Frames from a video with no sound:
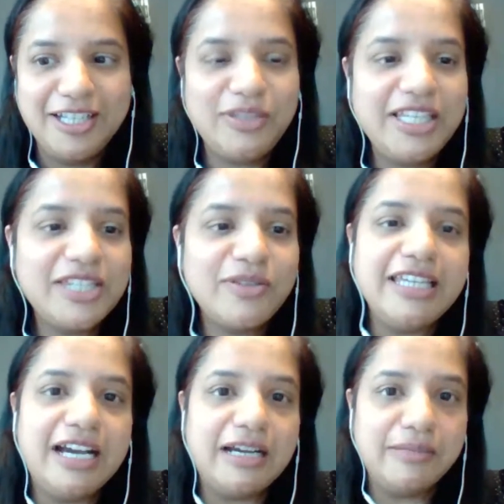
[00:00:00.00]
Now, these
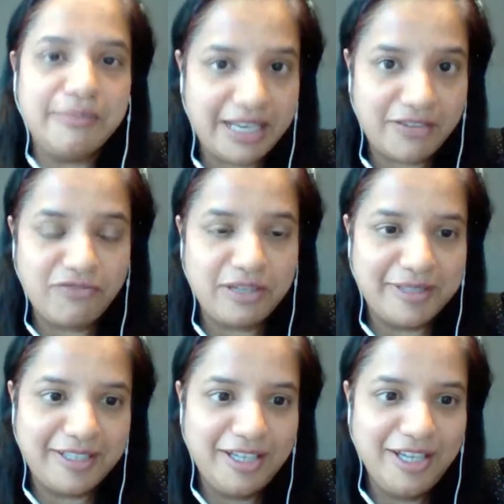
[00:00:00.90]
are young men and
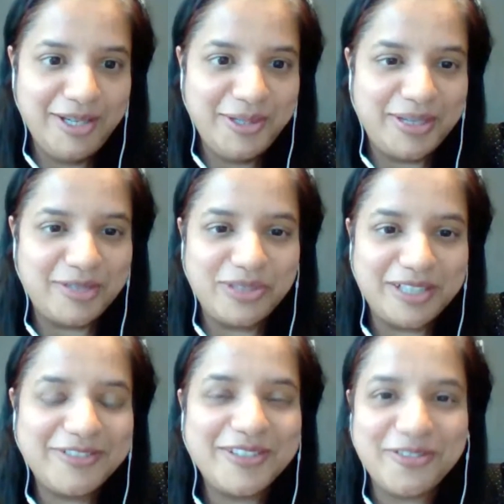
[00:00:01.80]
women who had
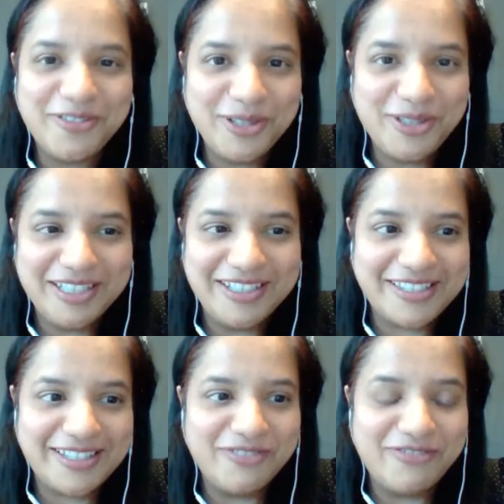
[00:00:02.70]
worked for a few
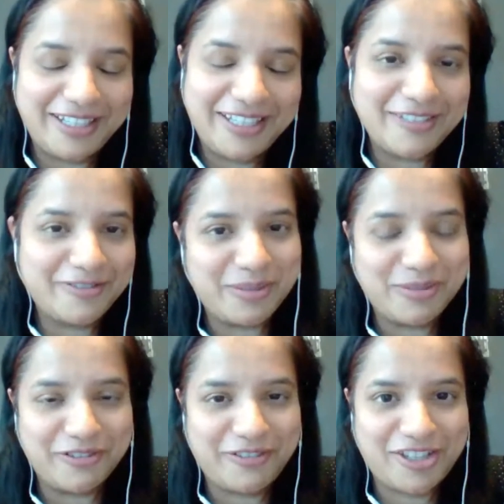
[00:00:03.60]
years in a very different
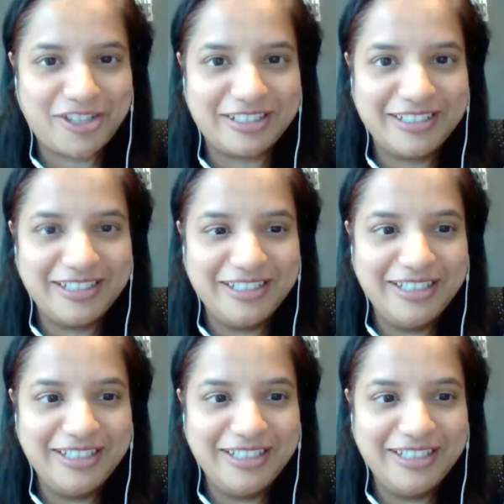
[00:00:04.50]
profession,